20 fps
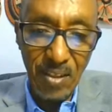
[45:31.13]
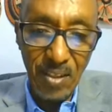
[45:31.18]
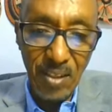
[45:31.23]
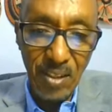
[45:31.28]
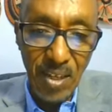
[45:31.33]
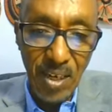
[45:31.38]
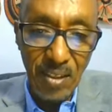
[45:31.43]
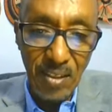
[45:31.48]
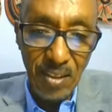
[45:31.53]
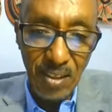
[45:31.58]

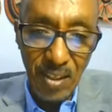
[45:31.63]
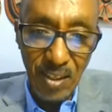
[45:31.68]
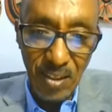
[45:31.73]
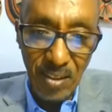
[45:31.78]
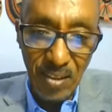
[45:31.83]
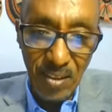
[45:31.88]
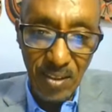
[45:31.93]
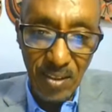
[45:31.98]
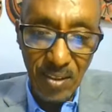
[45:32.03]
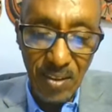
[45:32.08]

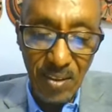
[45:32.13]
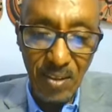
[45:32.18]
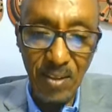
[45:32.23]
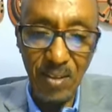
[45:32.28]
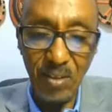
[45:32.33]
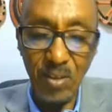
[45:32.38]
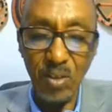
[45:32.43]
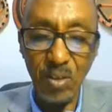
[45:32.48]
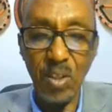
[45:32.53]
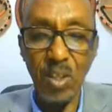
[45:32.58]
You
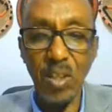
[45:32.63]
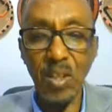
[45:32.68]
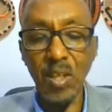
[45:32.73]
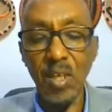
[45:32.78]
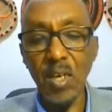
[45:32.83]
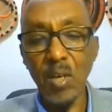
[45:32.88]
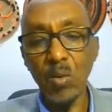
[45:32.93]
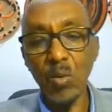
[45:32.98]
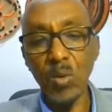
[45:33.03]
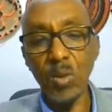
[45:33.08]

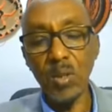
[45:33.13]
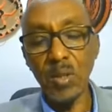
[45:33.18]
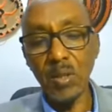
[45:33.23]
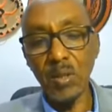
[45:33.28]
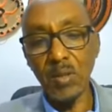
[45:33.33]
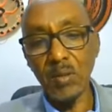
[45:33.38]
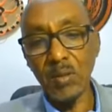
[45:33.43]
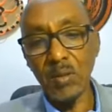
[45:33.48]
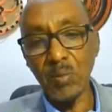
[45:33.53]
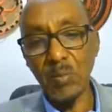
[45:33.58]
are
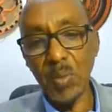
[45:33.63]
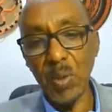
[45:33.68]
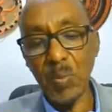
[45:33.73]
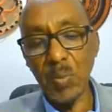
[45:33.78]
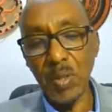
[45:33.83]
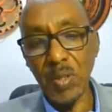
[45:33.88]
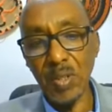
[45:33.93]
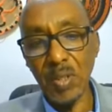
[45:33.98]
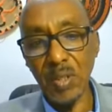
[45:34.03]
saying the